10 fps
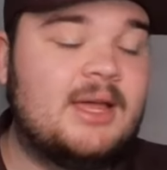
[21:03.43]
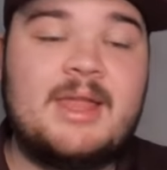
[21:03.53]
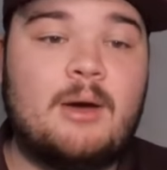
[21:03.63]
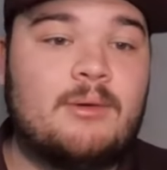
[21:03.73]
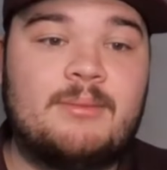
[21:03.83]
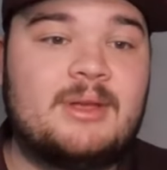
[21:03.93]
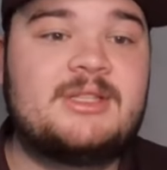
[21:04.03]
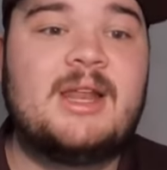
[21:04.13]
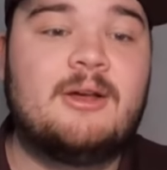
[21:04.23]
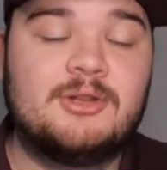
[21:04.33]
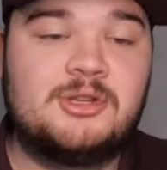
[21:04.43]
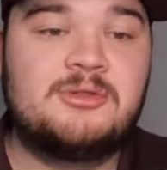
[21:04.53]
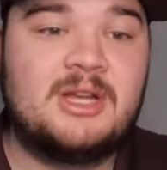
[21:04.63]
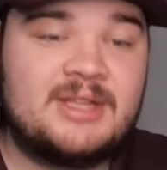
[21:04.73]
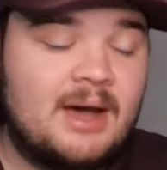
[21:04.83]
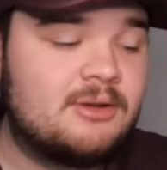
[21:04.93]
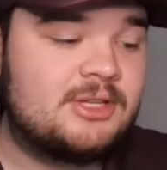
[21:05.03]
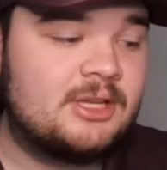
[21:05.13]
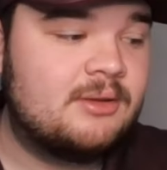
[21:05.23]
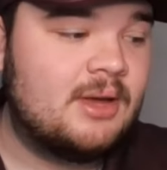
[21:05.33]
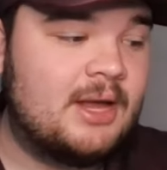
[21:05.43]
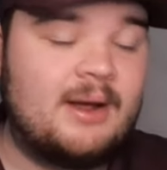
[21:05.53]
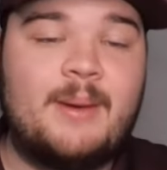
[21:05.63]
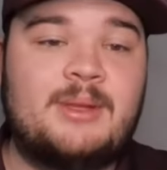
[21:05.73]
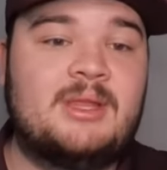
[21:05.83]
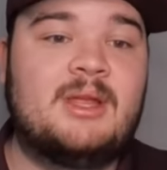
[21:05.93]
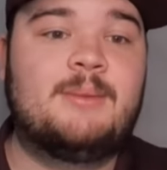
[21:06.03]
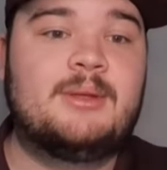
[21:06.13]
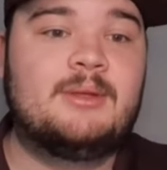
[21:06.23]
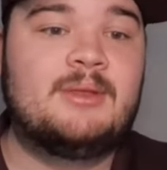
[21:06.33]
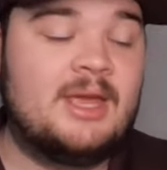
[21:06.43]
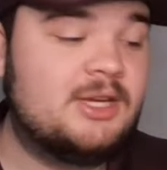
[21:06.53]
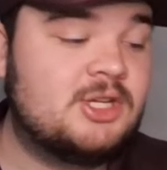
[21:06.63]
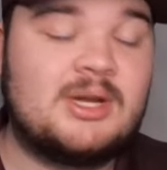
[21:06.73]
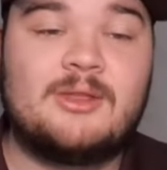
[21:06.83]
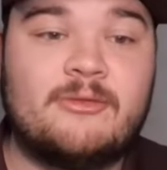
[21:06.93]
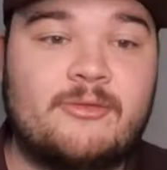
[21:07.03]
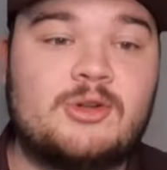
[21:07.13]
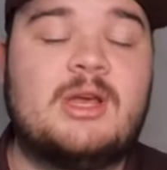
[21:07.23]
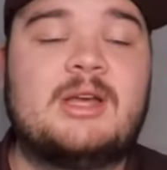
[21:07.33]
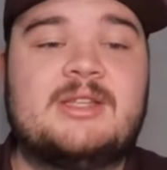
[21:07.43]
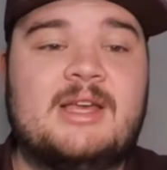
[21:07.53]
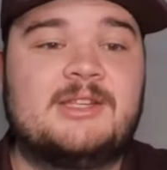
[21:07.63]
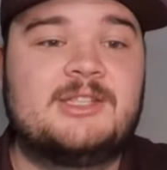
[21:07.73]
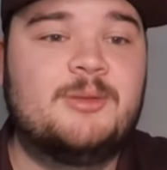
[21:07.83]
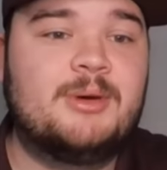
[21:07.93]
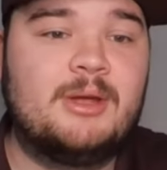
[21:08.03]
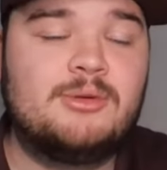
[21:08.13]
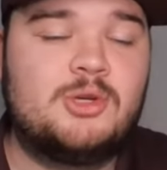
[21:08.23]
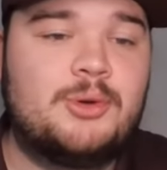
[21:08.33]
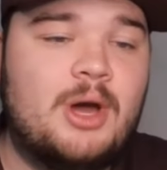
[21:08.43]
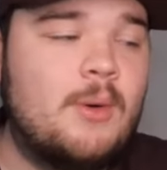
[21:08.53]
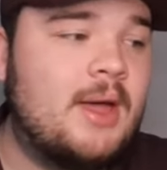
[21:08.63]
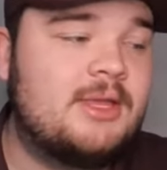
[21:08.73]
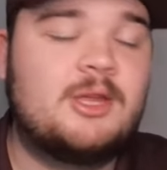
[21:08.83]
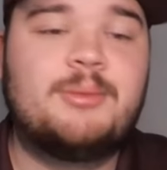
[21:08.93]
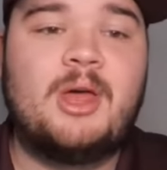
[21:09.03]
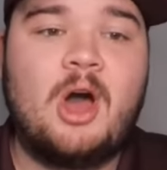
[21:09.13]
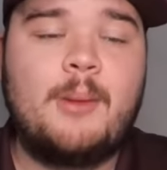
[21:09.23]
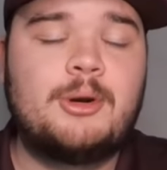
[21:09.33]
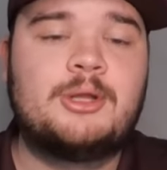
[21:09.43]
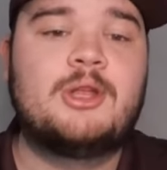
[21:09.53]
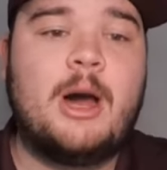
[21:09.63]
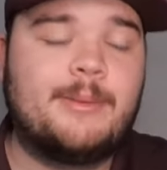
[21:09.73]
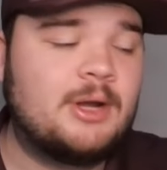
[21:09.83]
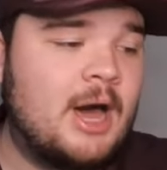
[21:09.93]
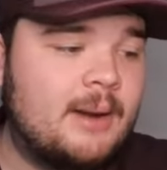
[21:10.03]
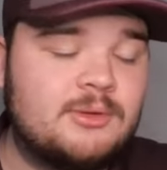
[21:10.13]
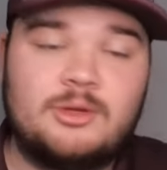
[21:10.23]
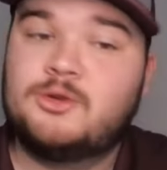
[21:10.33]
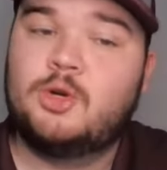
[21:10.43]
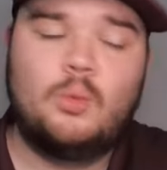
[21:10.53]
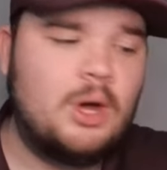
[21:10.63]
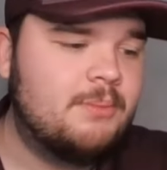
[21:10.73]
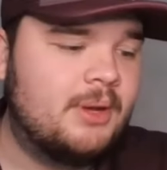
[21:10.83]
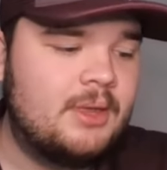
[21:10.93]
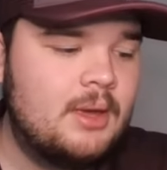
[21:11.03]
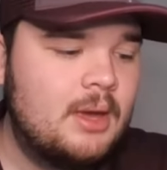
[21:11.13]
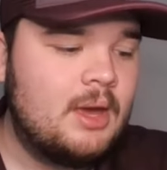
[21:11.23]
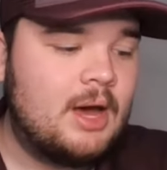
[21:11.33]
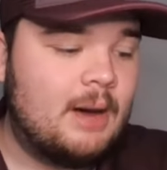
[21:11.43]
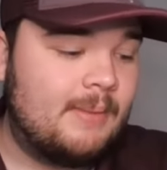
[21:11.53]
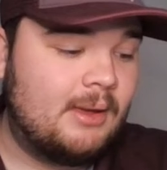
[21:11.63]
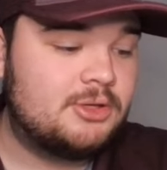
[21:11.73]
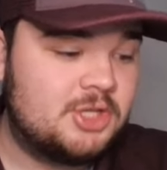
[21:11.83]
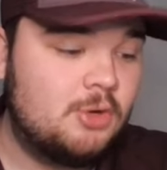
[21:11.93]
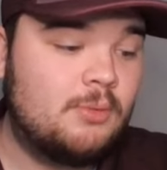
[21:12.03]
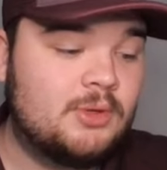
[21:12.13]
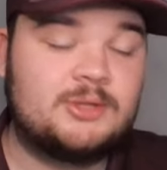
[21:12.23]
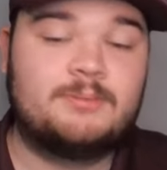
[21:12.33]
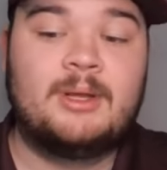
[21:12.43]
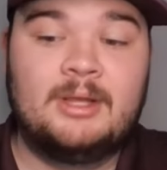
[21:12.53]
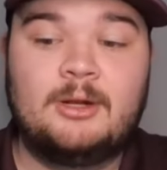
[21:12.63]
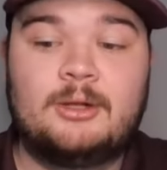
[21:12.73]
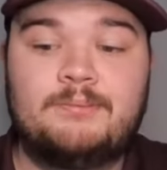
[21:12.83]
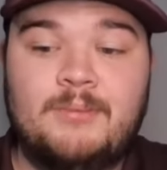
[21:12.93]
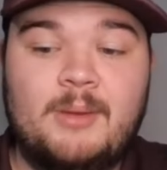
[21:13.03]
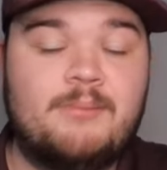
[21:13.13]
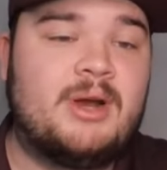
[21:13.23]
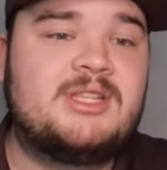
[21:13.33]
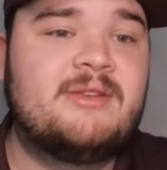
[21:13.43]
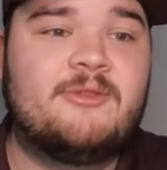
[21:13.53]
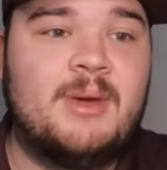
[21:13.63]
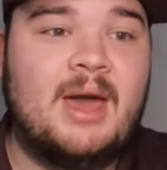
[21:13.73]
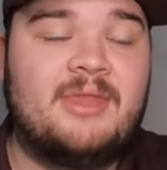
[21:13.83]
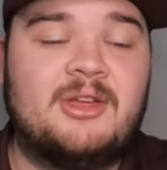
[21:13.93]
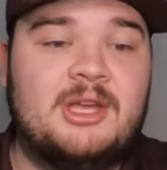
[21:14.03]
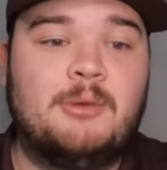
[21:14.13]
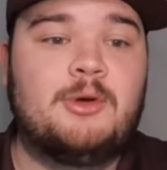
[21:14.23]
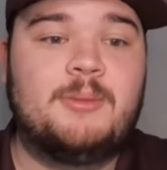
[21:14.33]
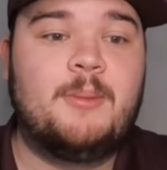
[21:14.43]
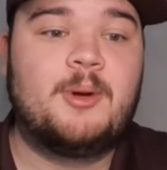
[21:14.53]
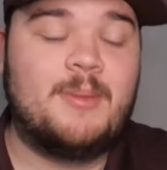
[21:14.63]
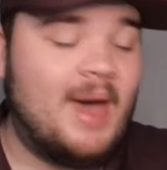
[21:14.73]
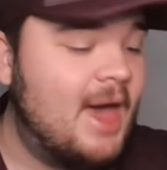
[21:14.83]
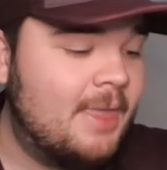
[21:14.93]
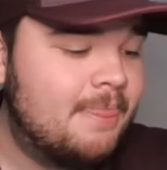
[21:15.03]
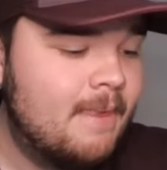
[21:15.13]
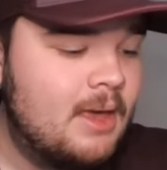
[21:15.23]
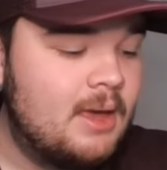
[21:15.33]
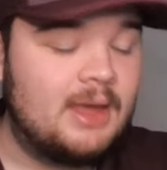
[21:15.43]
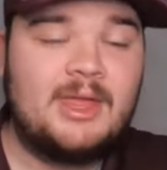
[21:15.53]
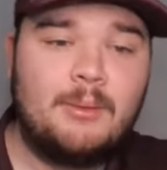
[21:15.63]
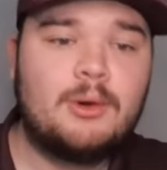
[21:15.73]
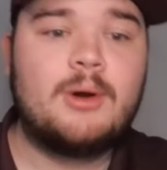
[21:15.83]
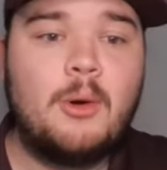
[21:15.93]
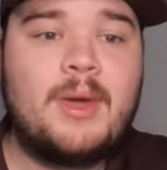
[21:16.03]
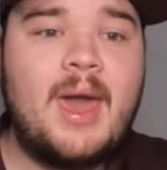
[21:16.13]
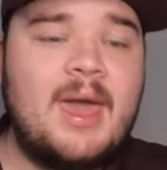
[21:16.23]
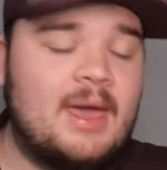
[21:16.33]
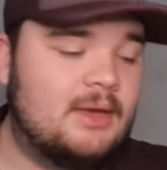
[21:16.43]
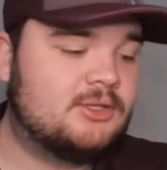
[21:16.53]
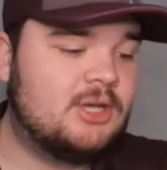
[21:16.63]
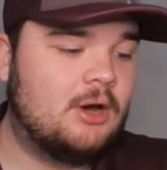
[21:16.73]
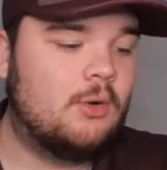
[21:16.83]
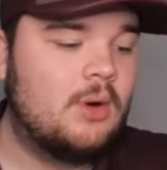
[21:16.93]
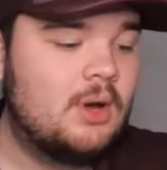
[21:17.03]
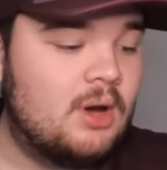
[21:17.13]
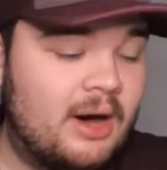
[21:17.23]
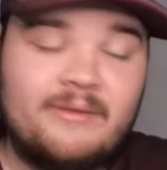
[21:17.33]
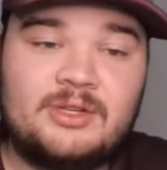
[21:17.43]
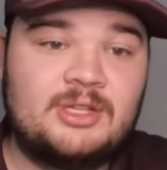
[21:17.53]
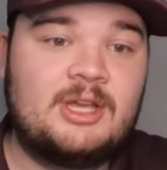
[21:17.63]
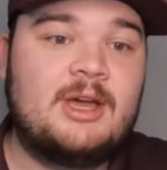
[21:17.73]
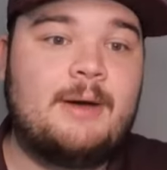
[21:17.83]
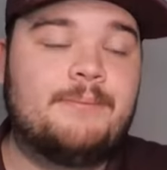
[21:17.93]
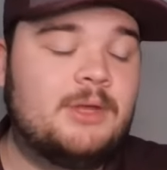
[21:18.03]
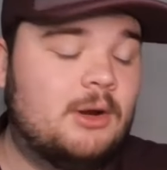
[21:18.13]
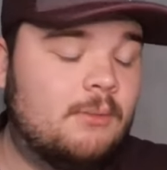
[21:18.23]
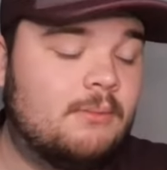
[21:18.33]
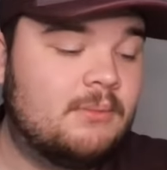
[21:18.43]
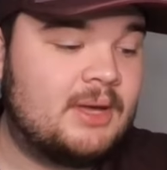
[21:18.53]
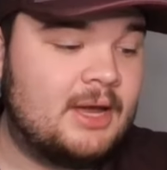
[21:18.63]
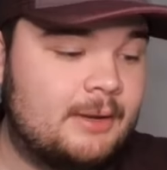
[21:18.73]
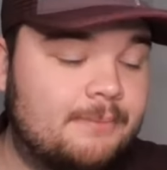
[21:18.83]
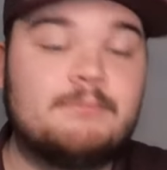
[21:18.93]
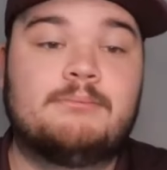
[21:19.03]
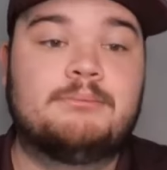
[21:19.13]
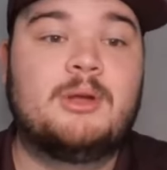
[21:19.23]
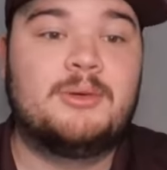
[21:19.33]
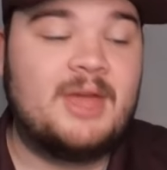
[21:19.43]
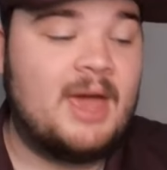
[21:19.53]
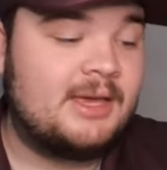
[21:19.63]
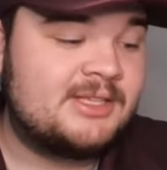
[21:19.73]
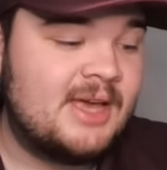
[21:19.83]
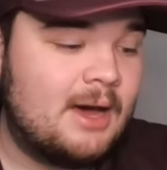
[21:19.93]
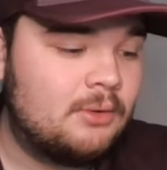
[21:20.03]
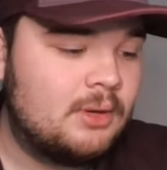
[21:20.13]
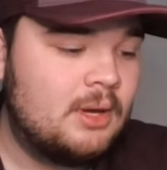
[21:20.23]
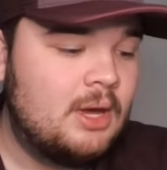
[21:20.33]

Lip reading: Now, I'm not saying LSU's not talented. And I mean, they just got their first loss to SEC play. They were 2-0 heading into play Auburn, and Auburn got them, so they're 2-1. But LSU was a little impressive to me. I thought they were going to be pretty bad, and they were okay. So, obviously, you know, kind of blowing the Aggies out.